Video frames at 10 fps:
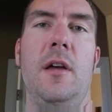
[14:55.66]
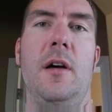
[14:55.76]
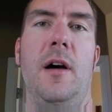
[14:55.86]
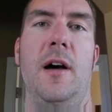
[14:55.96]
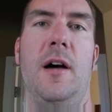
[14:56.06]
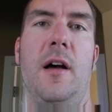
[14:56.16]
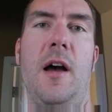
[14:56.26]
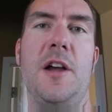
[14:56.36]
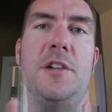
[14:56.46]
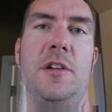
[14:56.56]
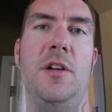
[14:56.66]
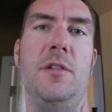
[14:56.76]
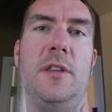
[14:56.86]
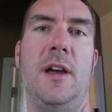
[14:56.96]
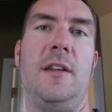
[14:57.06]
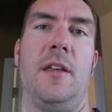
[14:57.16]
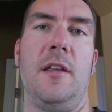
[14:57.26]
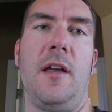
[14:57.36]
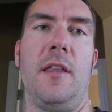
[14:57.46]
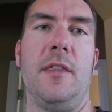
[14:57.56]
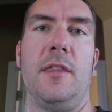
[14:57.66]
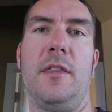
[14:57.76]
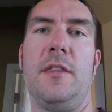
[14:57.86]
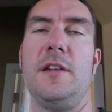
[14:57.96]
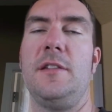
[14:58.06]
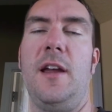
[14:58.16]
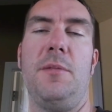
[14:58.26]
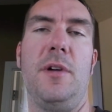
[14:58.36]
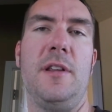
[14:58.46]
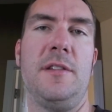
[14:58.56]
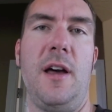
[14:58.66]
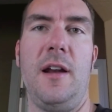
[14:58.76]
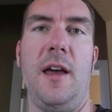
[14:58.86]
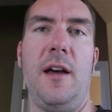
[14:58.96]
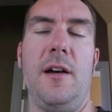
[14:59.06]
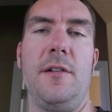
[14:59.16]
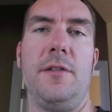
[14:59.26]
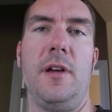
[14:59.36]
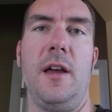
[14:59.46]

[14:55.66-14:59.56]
I should note that this camera does not have